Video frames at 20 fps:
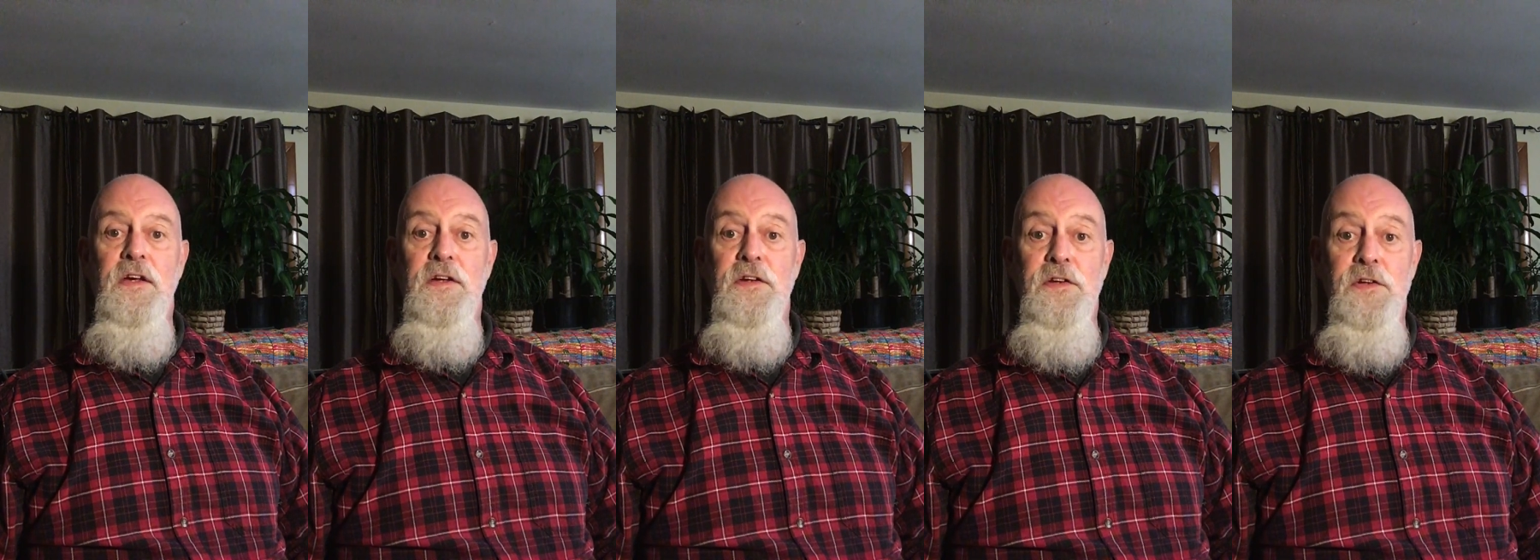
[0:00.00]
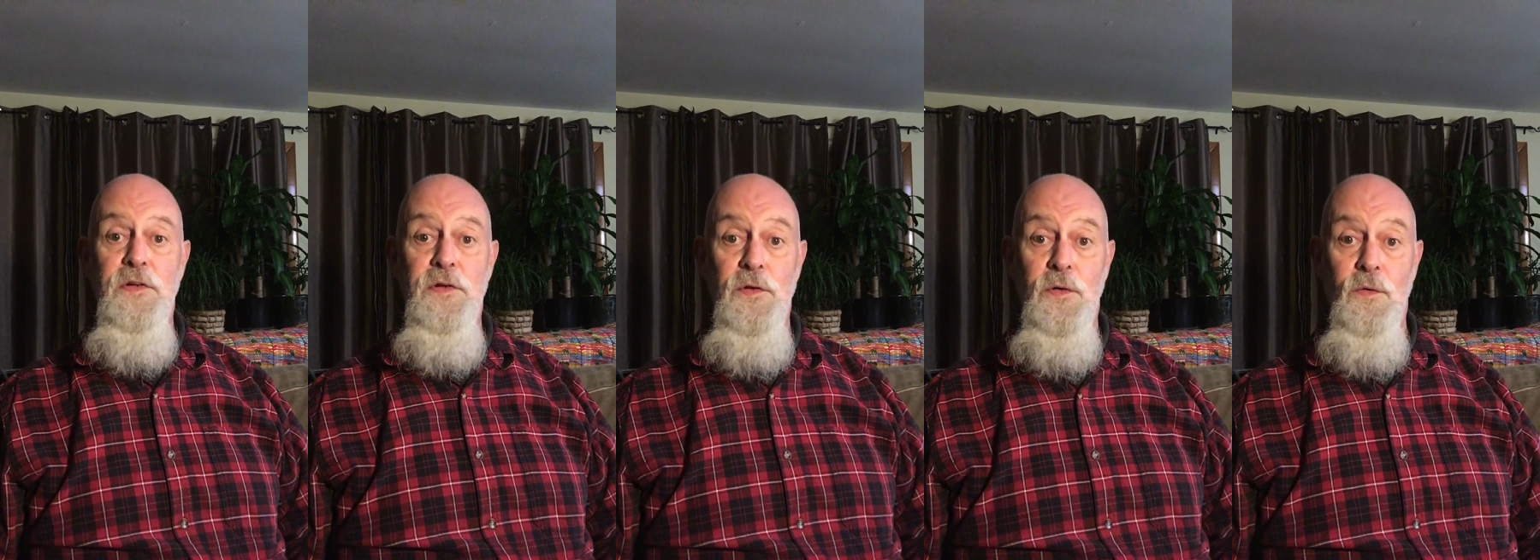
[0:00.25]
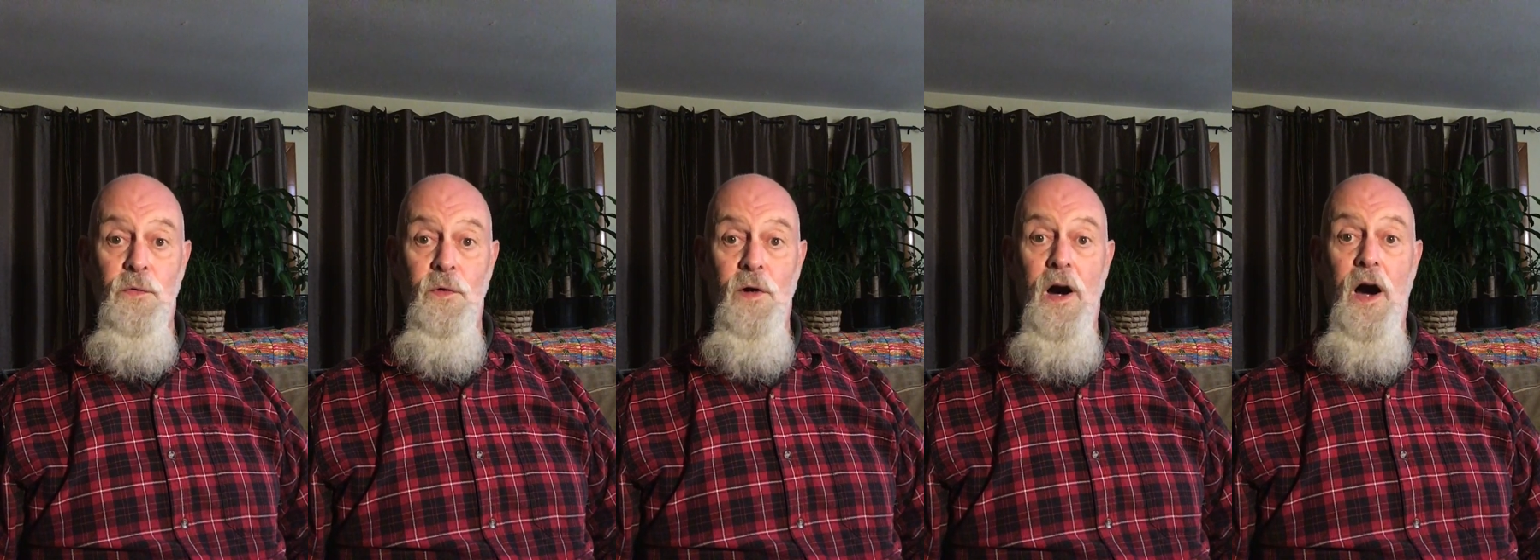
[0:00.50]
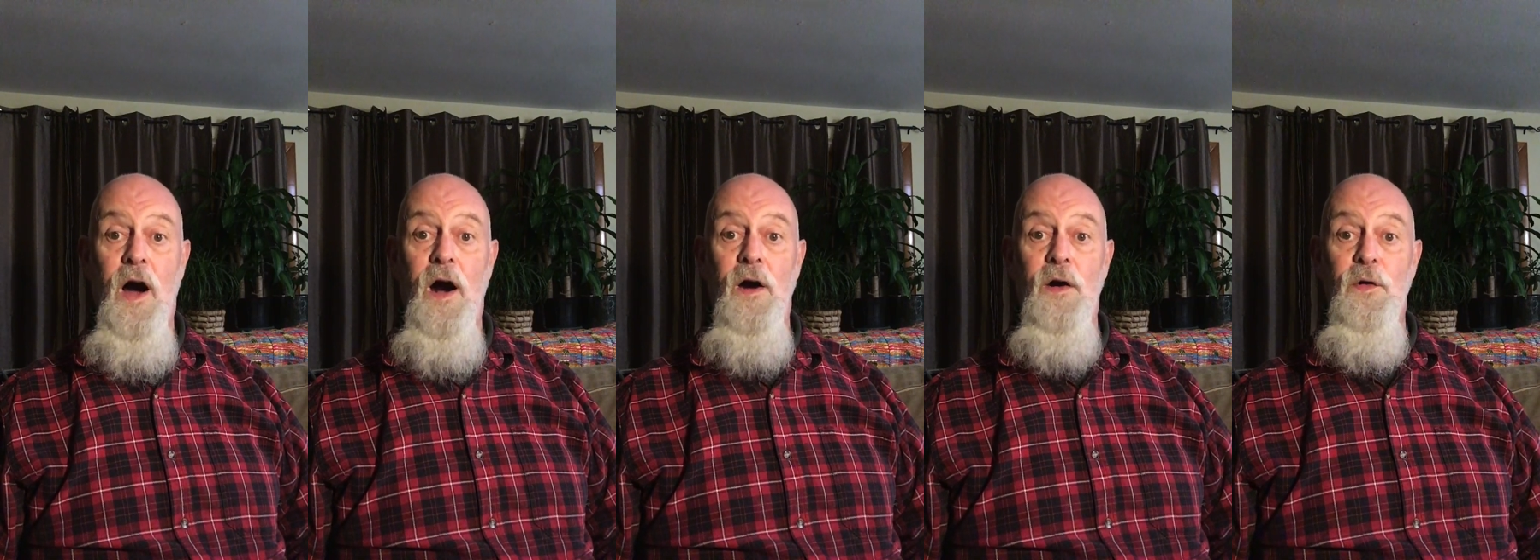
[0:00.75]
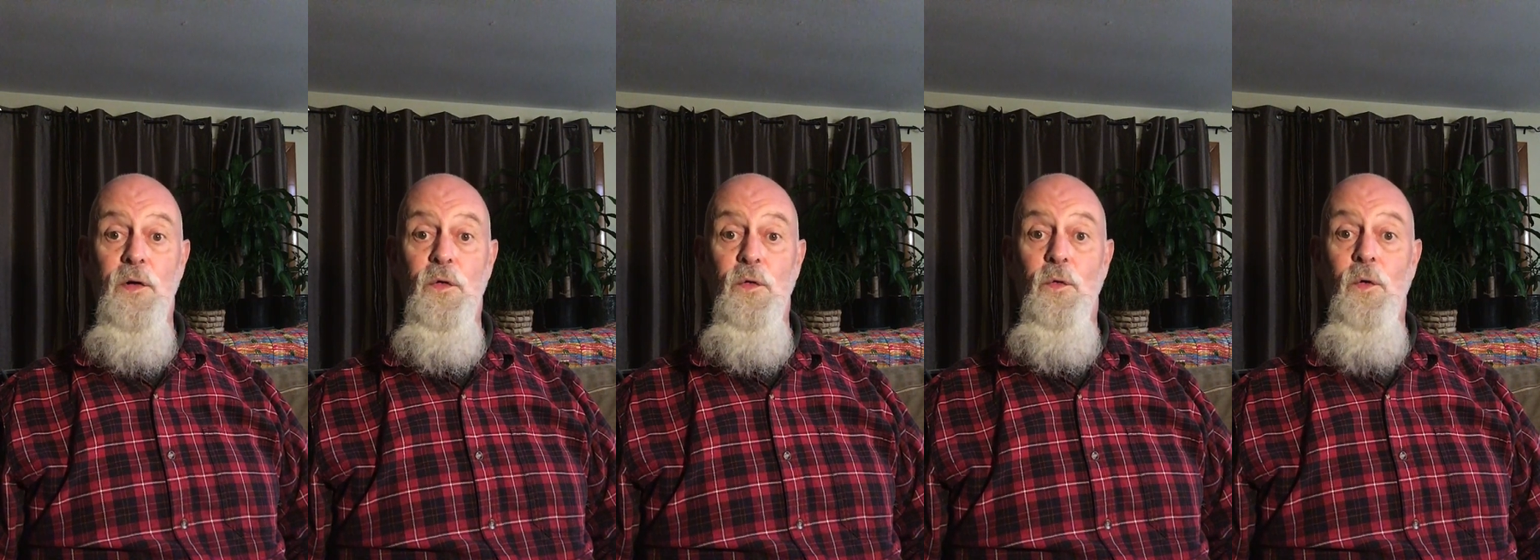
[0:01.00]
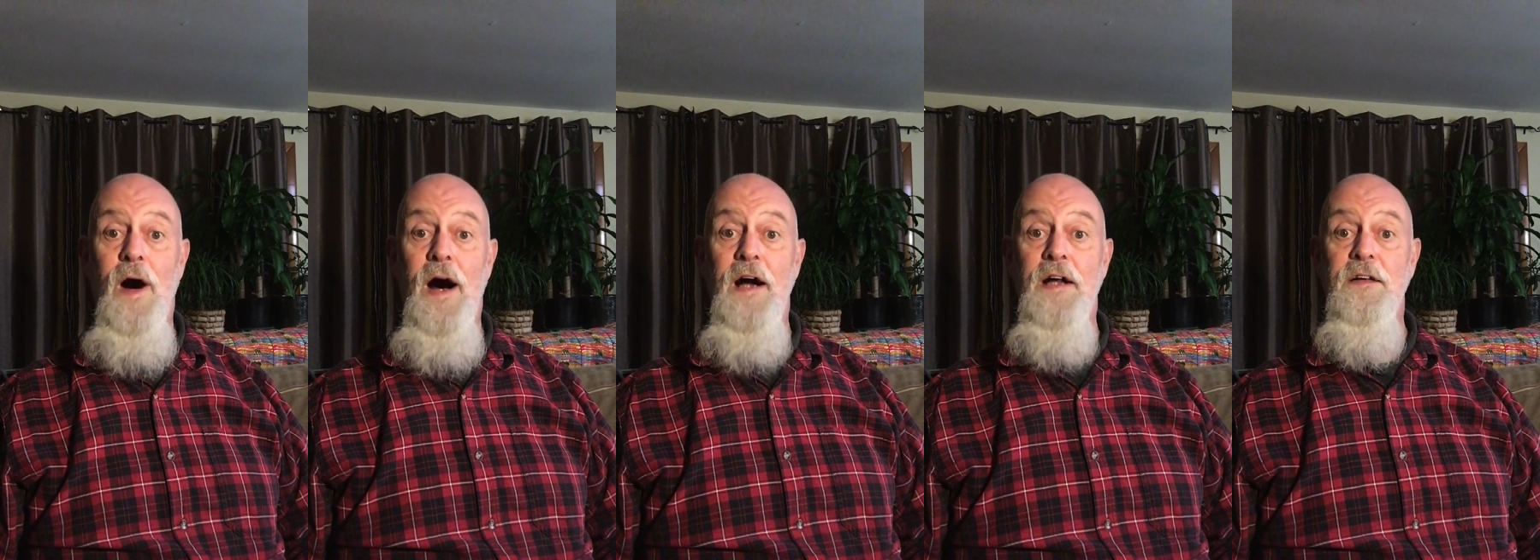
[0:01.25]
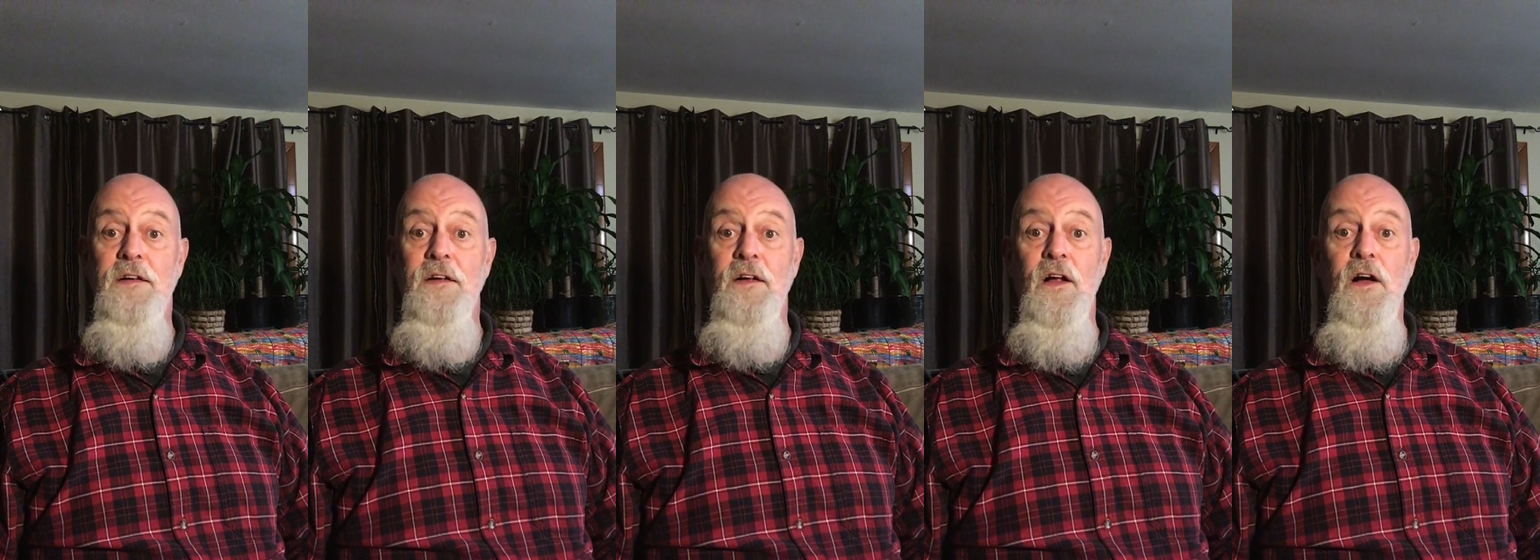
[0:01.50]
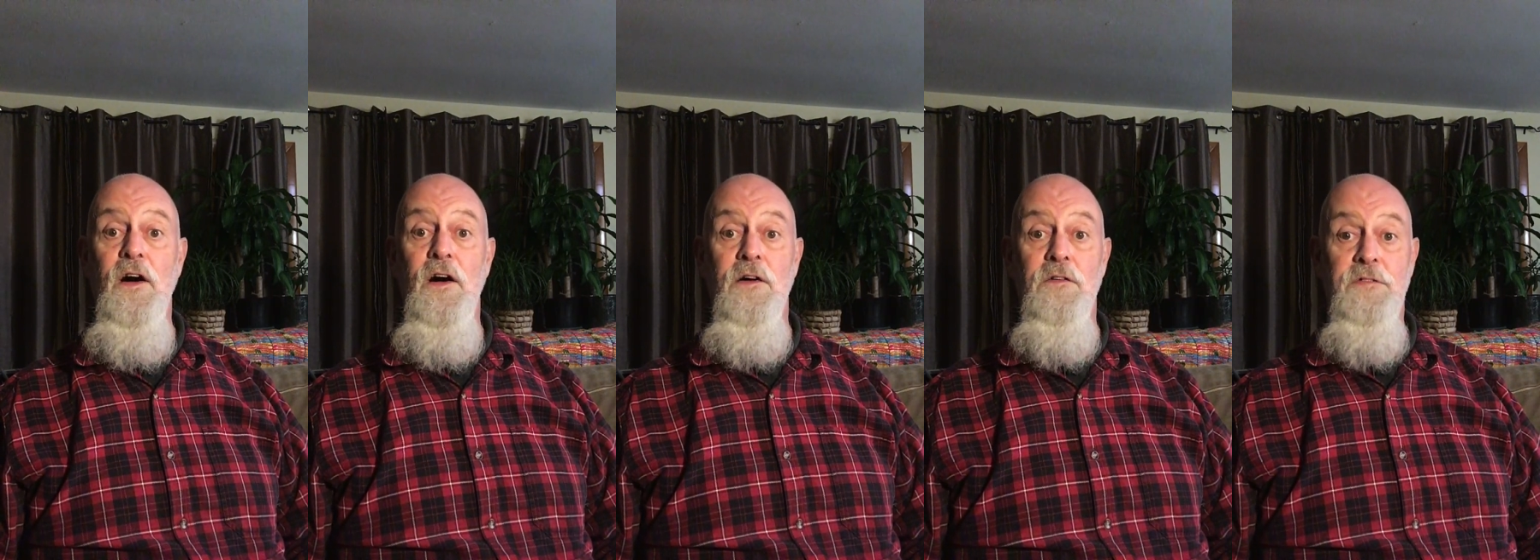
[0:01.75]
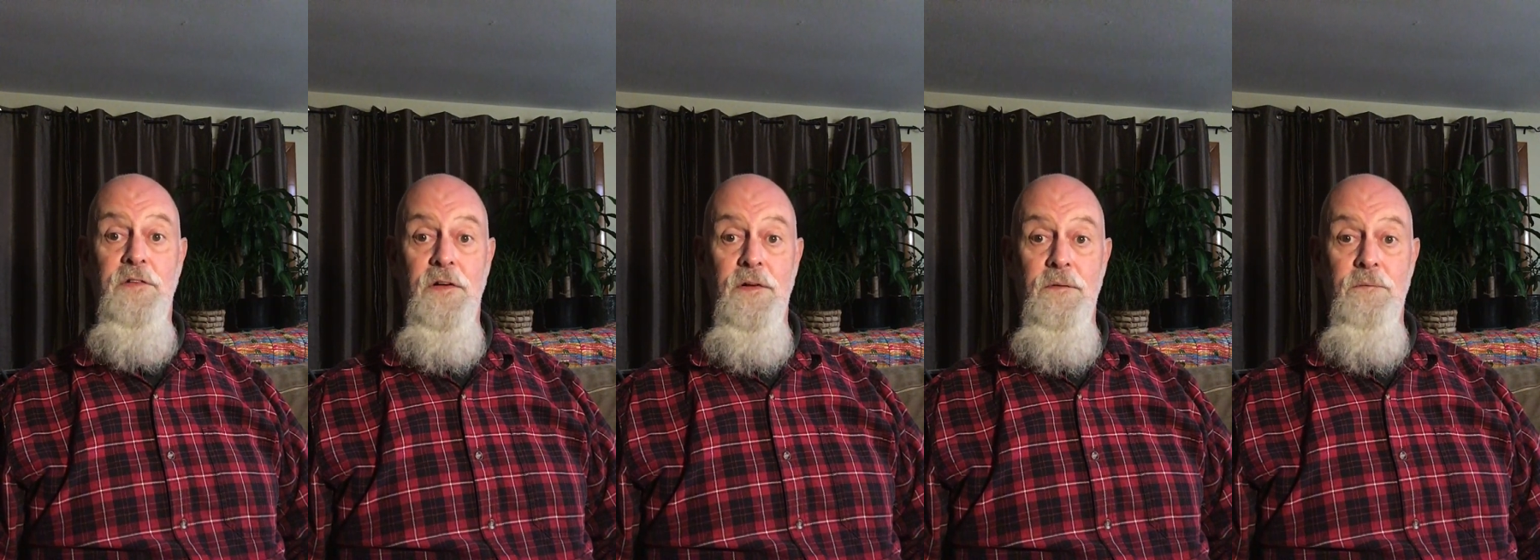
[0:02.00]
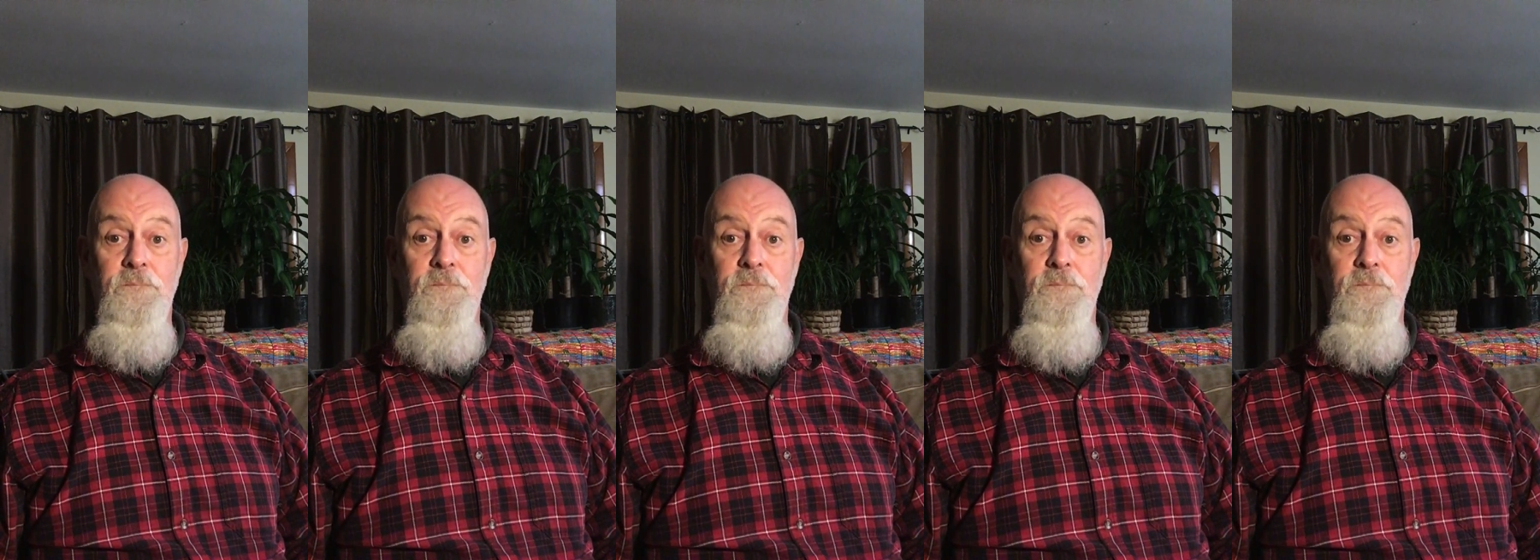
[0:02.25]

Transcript: You are who I love,